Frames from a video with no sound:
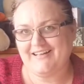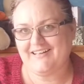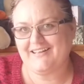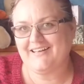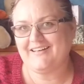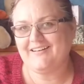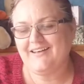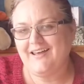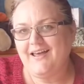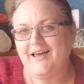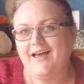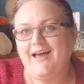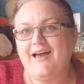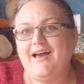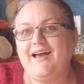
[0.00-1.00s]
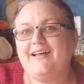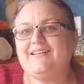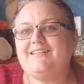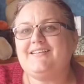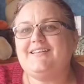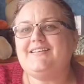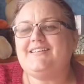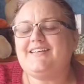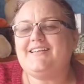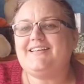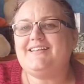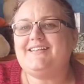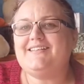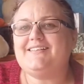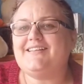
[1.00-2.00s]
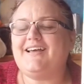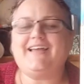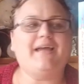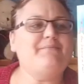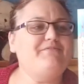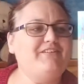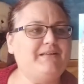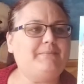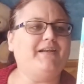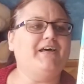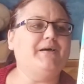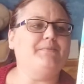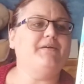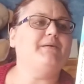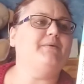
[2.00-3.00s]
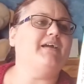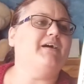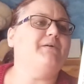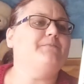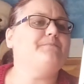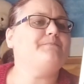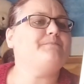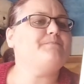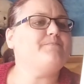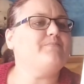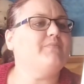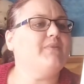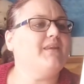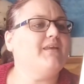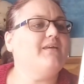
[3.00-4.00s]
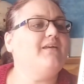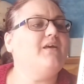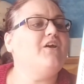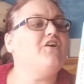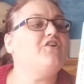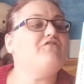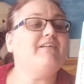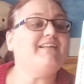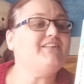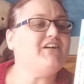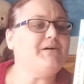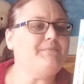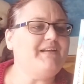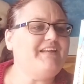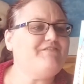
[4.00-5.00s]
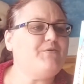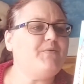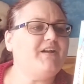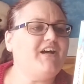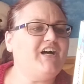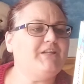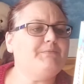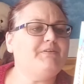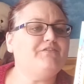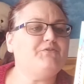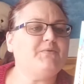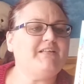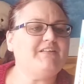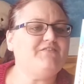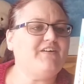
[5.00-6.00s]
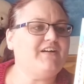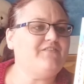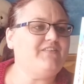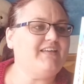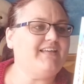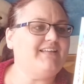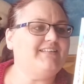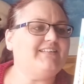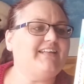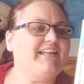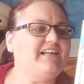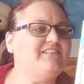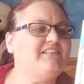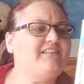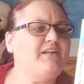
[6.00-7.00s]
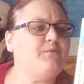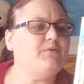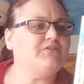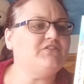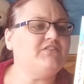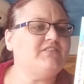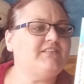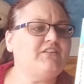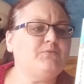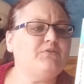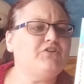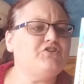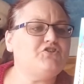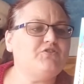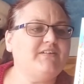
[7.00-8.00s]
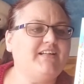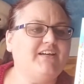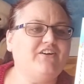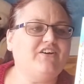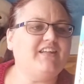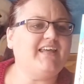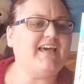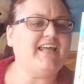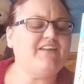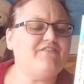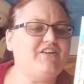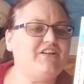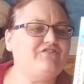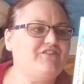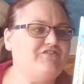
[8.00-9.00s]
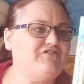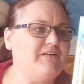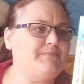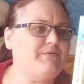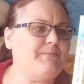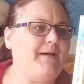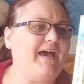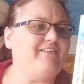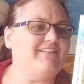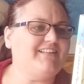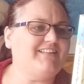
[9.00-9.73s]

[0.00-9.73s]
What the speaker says: read it, and this is... Okay, let me read the blurb. Here we go. Grace can't believe it when her husband of 25 years announces he doesn't want to join her on the anniversary trip to